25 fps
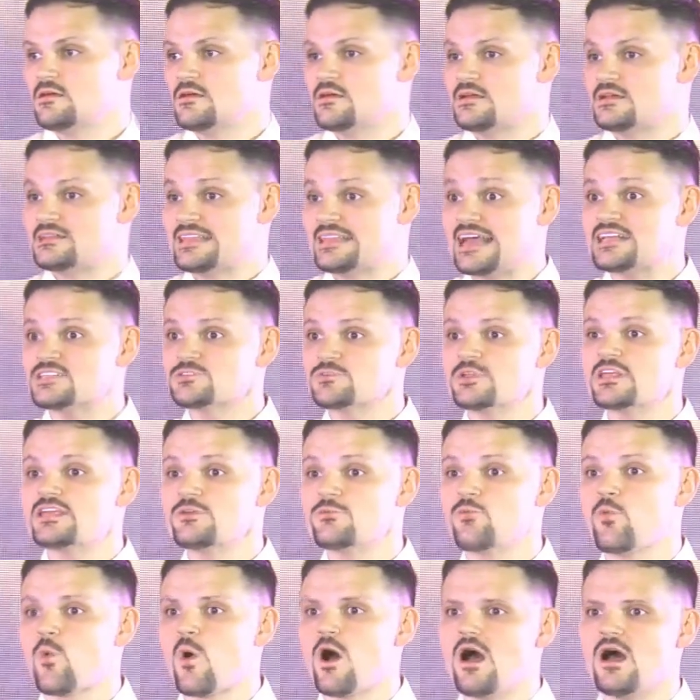That's what he
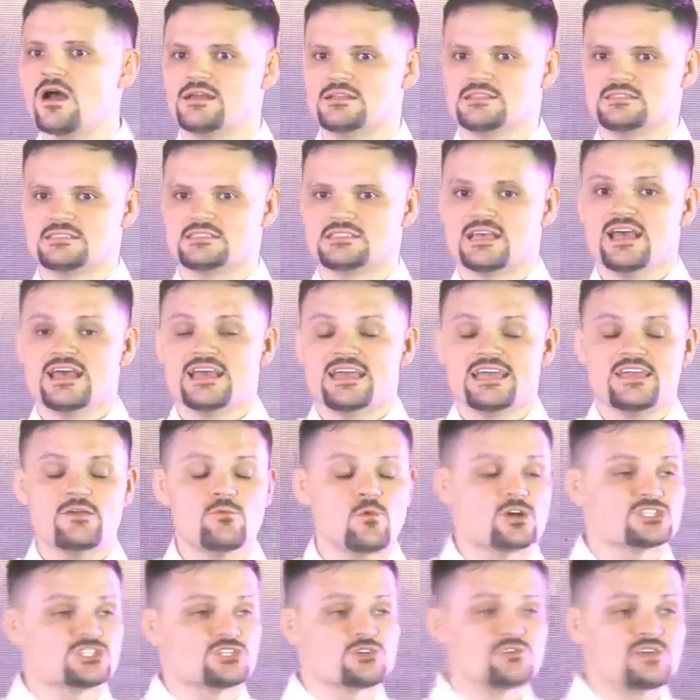wants. He
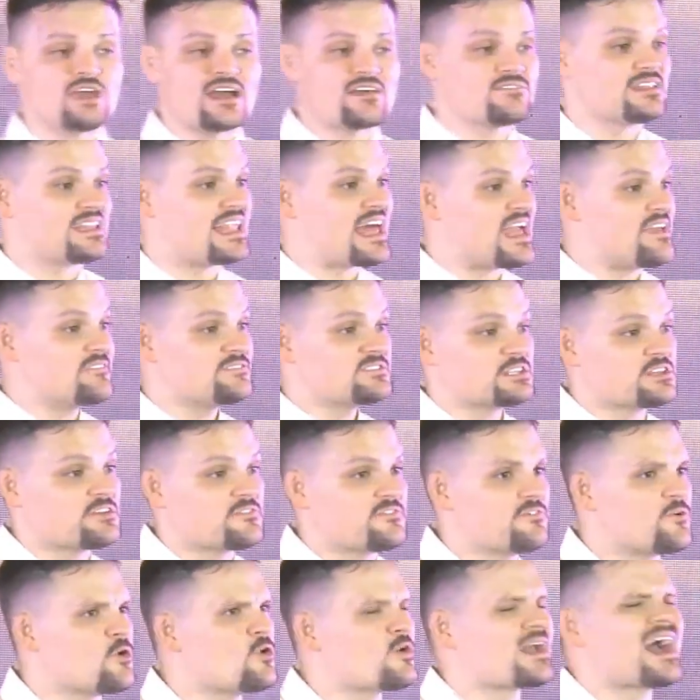wants you to have life to the
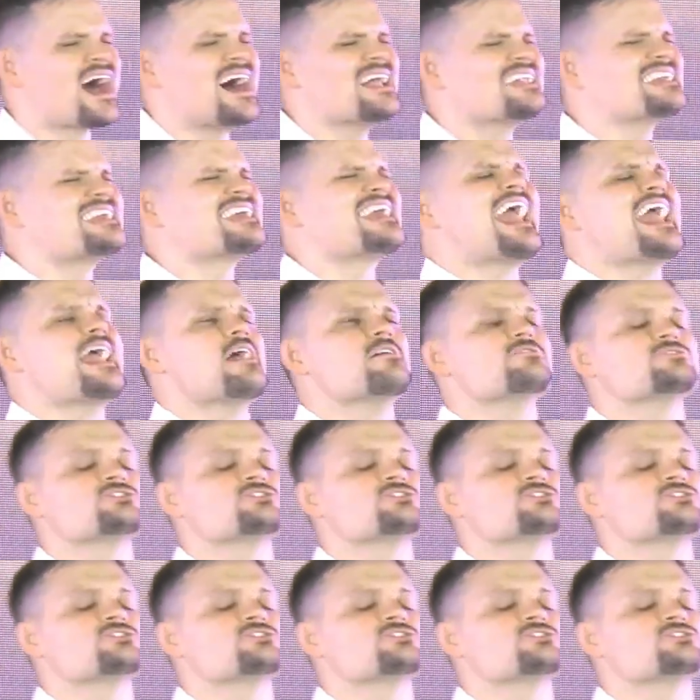full. God cares